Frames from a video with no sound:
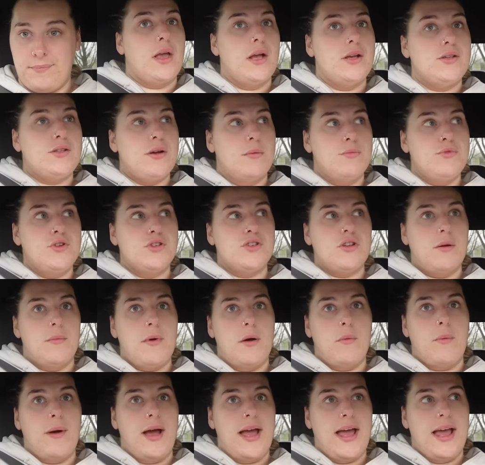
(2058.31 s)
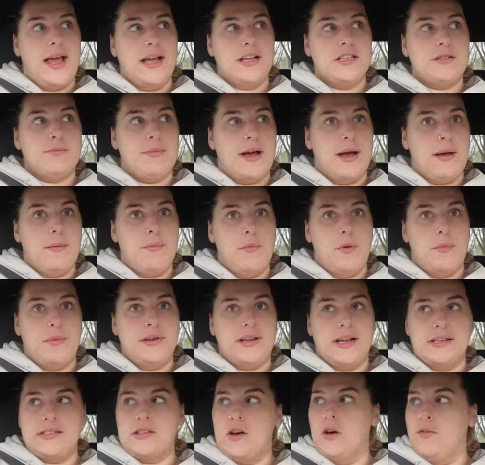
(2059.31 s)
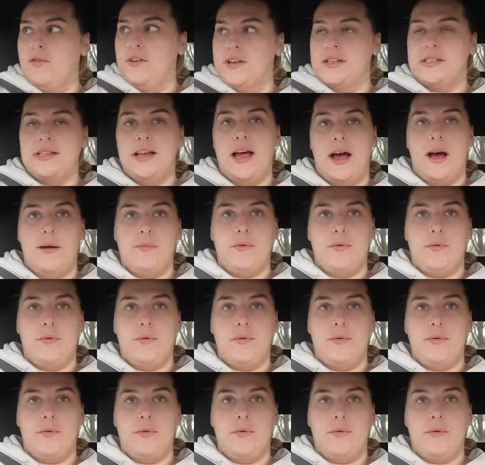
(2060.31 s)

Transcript: So I'm just on my way to my mum and dad's office now.